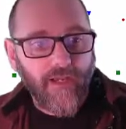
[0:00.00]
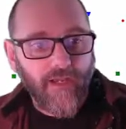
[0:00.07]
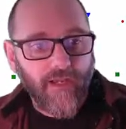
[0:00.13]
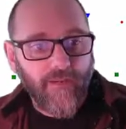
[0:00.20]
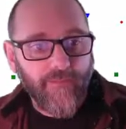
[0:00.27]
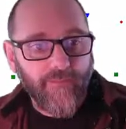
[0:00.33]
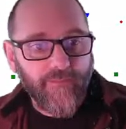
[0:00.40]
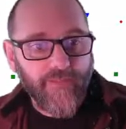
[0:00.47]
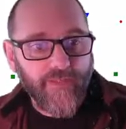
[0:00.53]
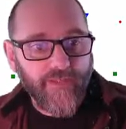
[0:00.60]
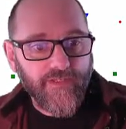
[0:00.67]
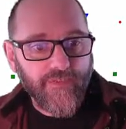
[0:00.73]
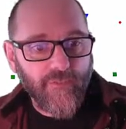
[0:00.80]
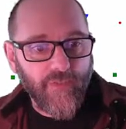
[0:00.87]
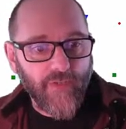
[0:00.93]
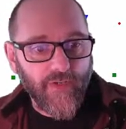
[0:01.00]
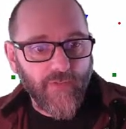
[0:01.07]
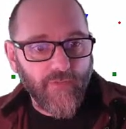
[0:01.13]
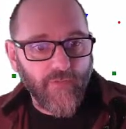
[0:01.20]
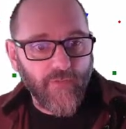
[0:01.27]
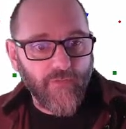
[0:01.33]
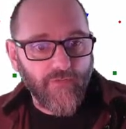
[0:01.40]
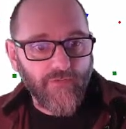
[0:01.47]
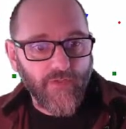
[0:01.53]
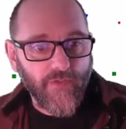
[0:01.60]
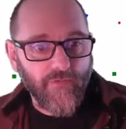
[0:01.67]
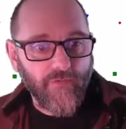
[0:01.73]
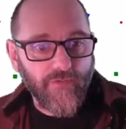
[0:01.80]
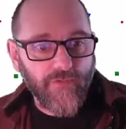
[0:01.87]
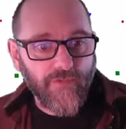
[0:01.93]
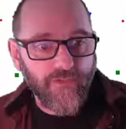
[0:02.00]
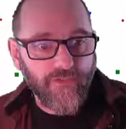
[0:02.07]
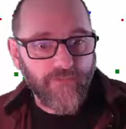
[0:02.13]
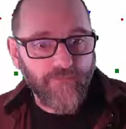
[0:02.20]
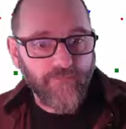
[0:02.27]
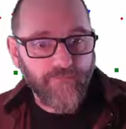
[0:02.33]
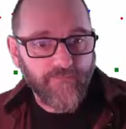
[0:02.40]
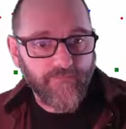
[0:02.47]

this point moves over too.